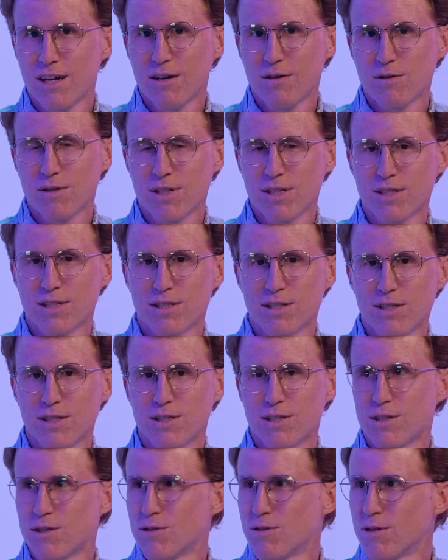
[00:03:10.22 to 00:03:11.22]
well,
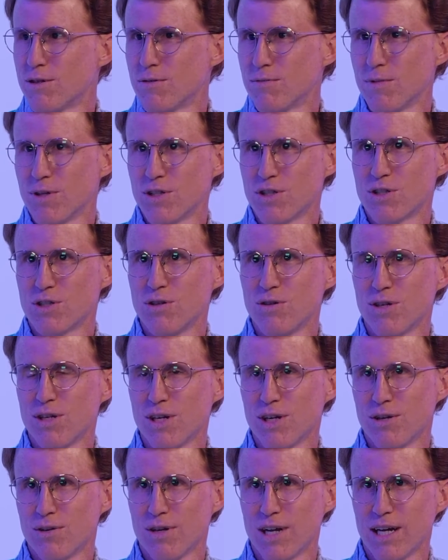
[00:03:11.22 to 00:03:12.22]
let's do a
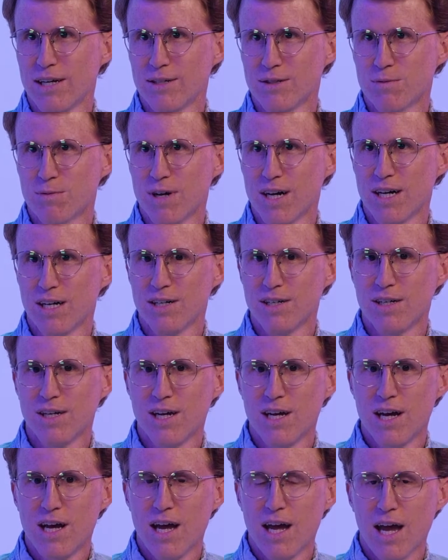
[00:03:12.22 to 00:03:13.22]
studio now as well.
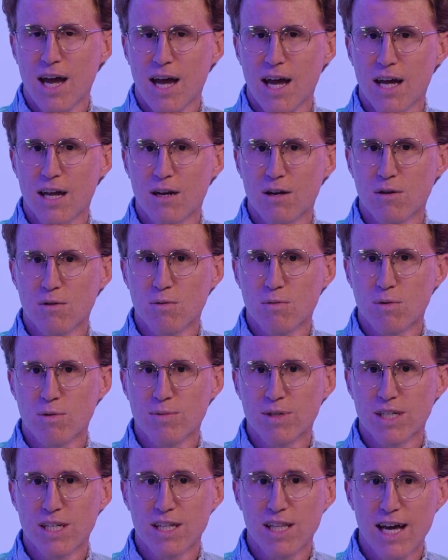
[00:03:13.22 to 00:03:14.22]
And when
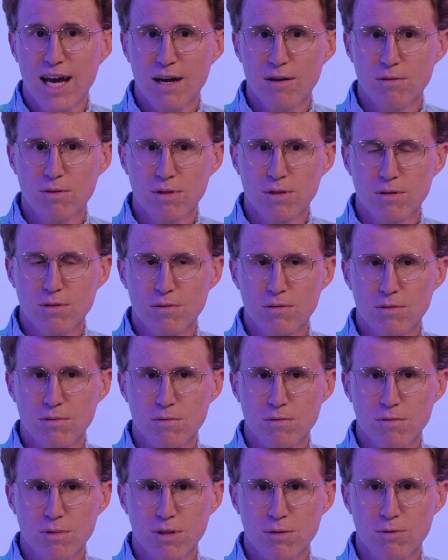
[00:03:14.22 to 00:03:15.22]
we did that,
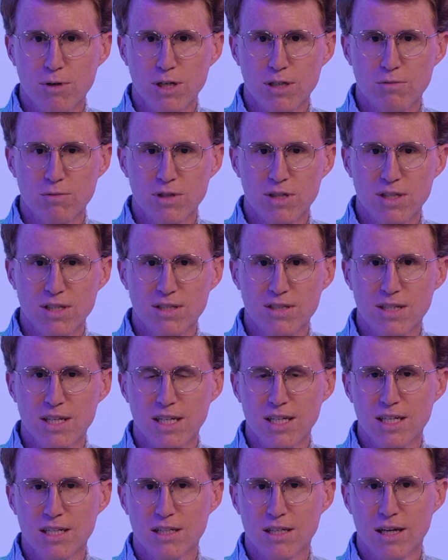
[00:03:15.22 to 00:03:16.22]
we worked with the
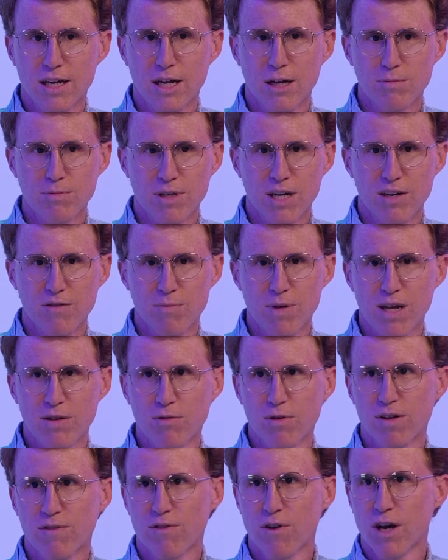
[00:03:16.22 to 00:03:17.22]
city to help kind of pave
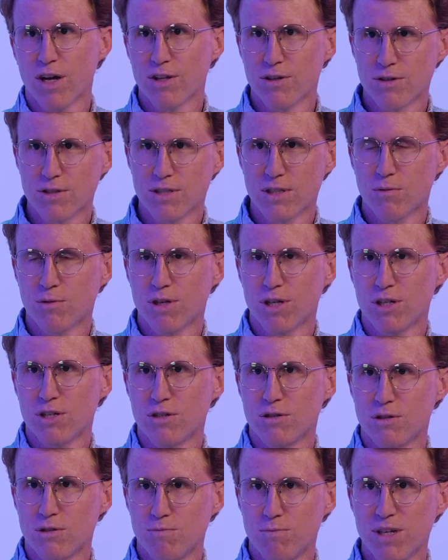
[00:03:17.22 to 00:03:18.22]
way for others that want to
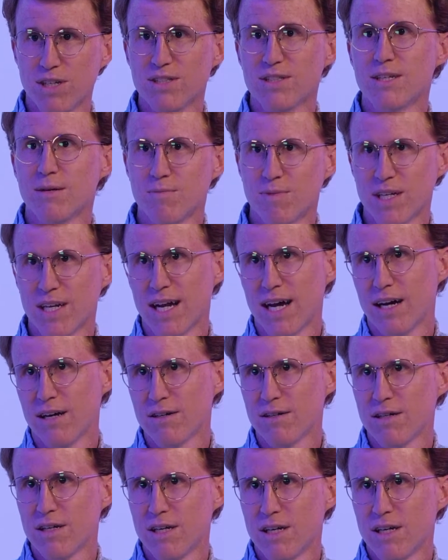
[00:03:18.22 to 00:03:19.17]
build something out